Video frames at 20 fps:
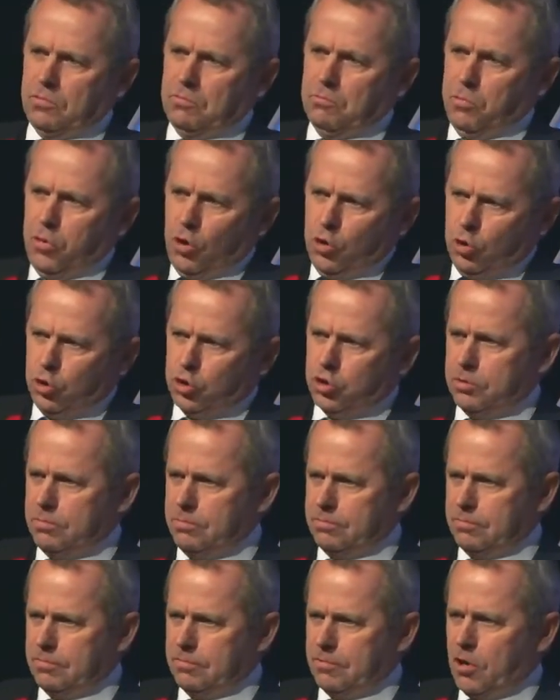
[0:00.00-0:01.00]
Bruges,
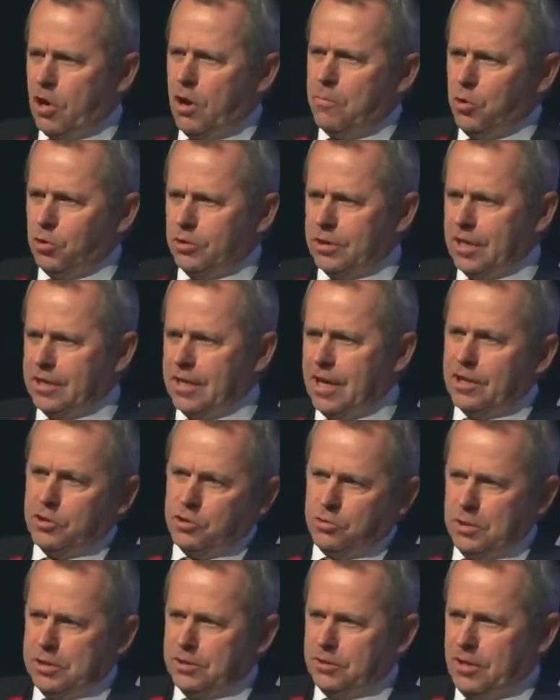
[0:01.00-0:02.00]
Carmontana,
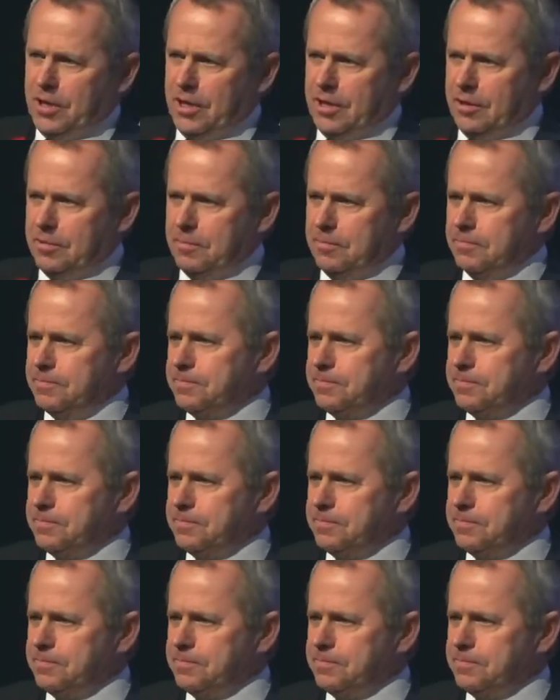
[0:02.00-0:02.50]
Switzerland.